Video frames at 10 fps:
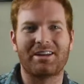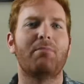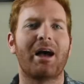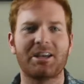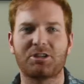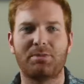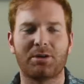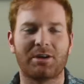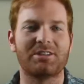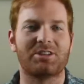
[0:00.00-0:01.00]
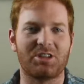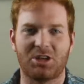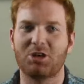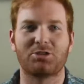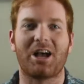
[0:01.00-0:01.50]
My experience in the
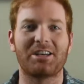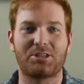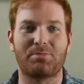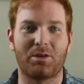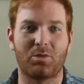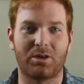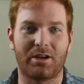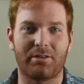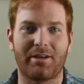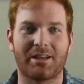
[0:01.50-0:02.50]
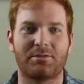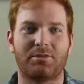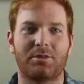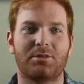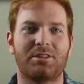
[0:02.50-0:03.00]
years I spent working fast
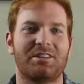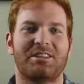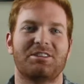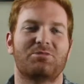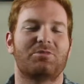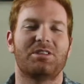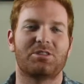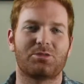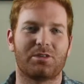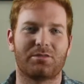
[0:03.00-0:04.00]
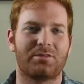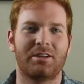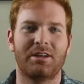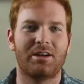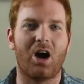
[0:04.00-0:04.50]
food in these sort of
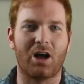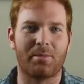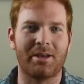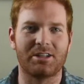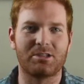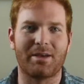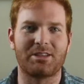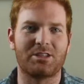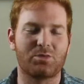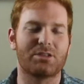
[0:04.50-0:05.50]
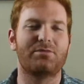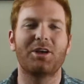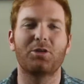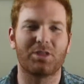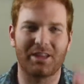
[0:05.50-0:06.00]
automated spaces was
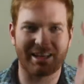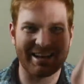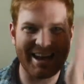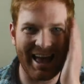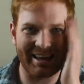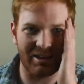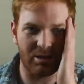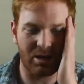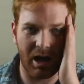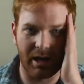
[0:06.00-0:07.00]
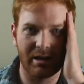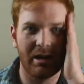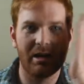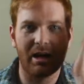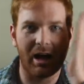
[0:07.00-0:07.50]
filled with like a nagging thought.
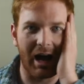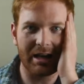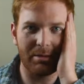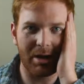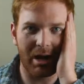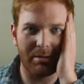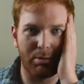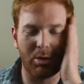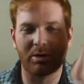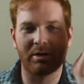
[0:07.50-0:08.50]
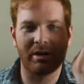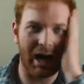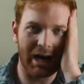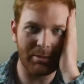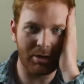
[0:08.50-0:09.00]
I am not important,
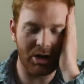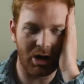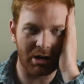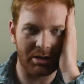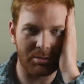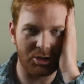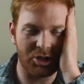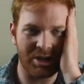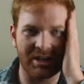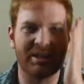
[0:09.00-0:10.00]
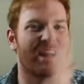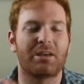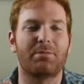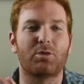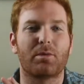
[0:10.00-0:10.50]
I am a cog in a machine, and I
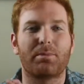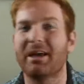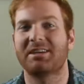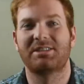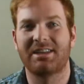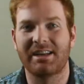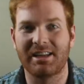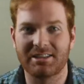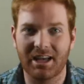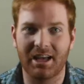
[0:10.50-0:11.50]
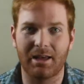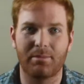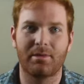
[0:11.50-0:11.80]
could be replaced at any time.